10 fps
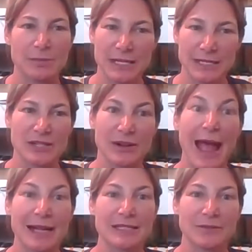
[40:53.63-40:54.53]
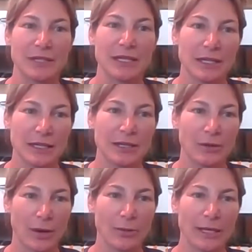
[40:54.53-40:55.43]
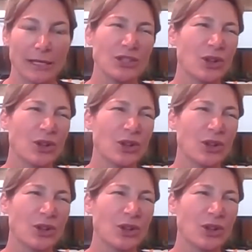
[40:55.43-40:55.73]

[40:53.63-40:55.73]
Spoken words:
because they're actively growing.